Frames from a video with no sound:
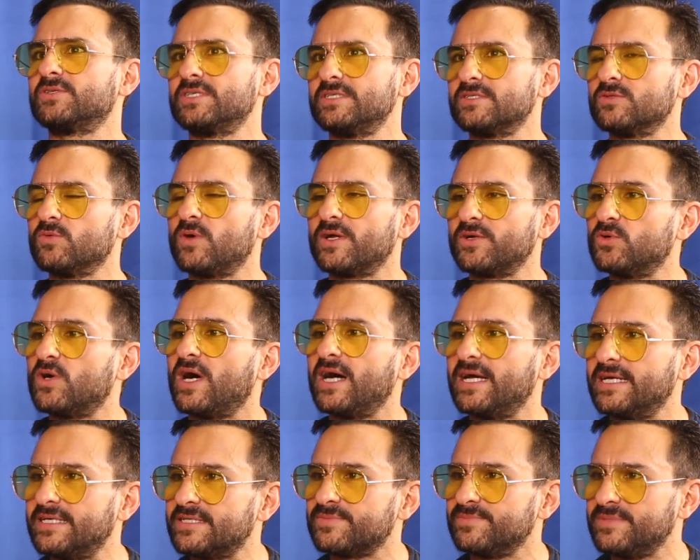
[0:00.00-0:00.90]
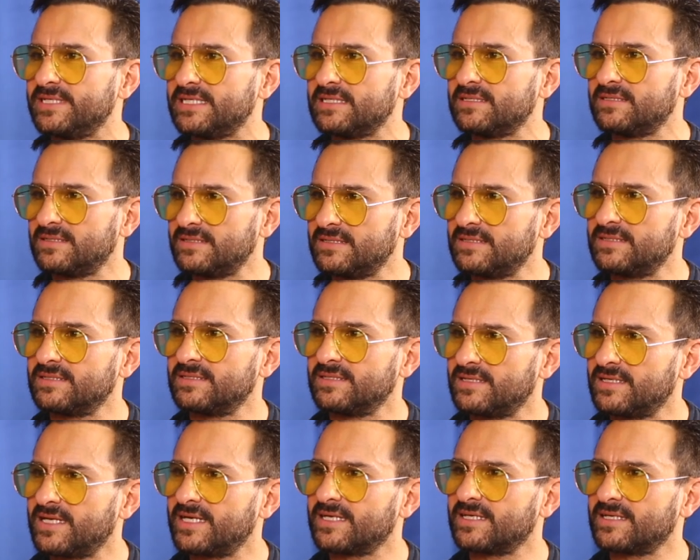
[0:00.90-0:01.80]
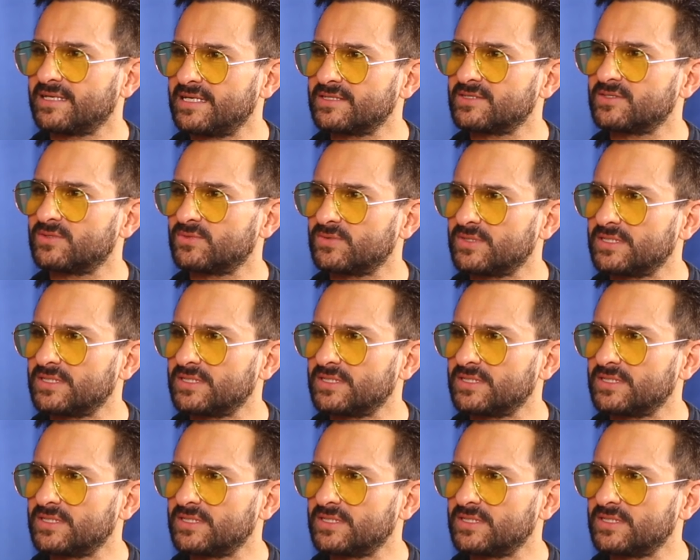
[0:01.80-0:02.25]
she's the one who hires me. Like, as it